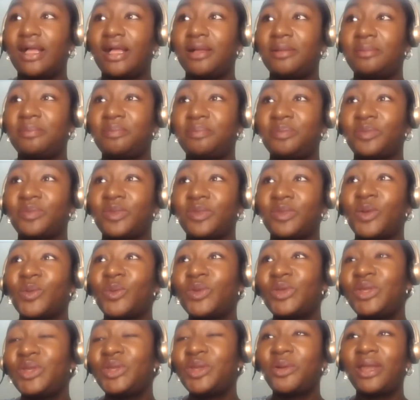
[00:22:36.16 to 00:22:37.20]

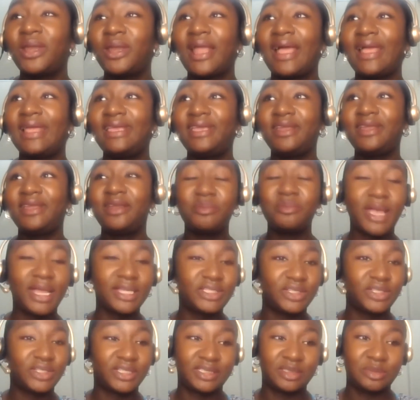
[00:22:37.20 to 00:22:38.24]
Well, you know what? I can
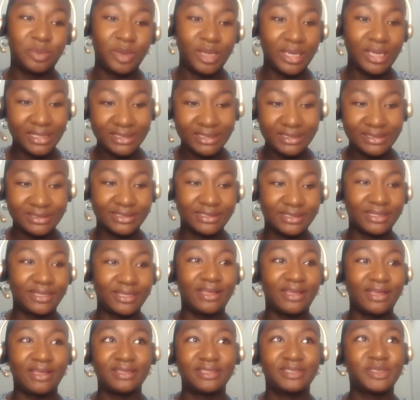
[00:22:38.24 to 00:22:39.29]
imagine a space
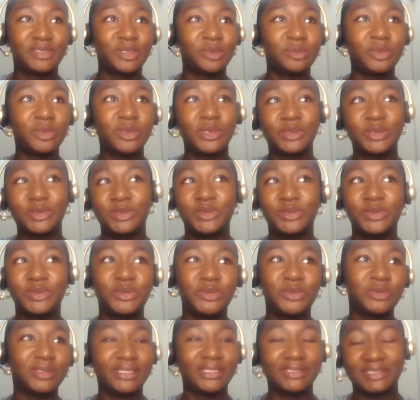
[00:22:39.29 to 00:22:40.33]
similar
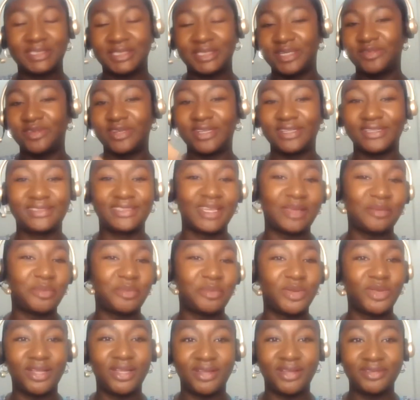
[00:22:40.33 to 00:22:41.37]
to, let's give an
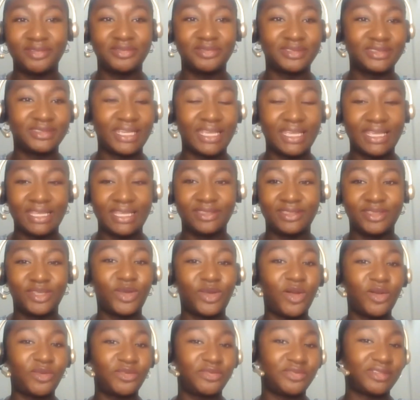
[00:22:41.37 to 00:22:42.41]
example of, say, the
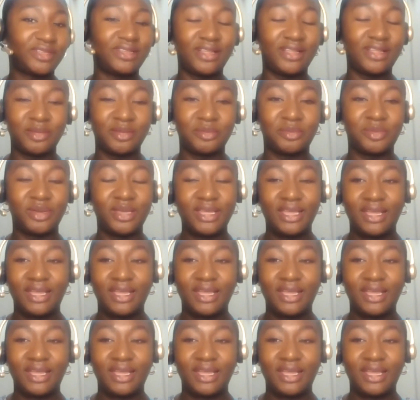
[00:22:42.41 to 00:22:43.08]
golf club